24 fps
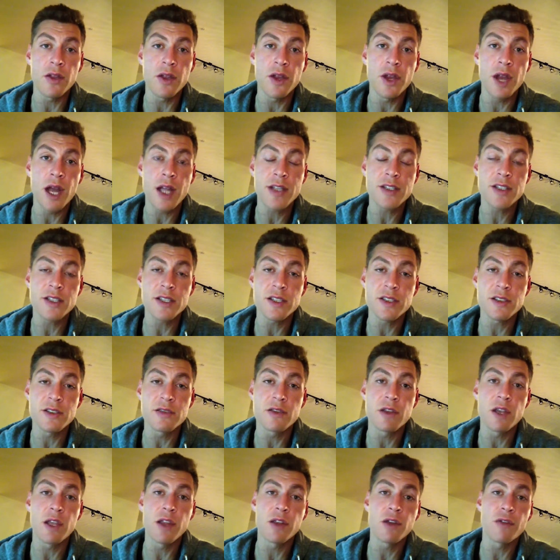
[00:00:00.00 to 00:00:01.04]
the
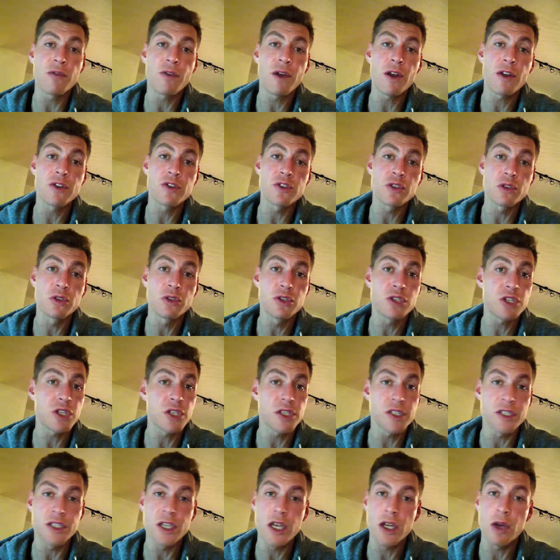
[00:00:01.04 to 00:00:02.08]
Nazis and their final
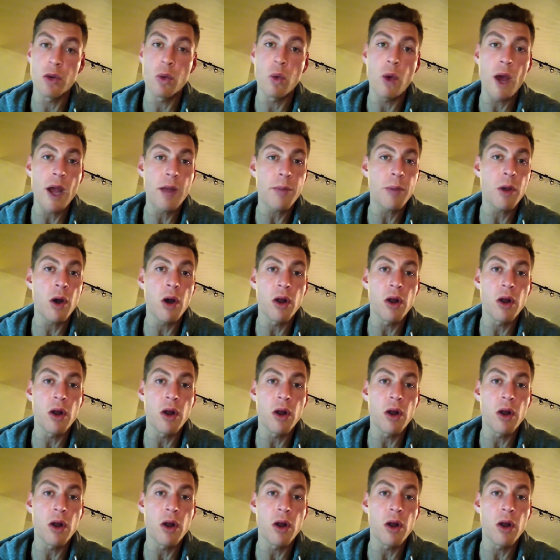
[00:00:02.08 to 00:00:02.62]
solution is going to wipe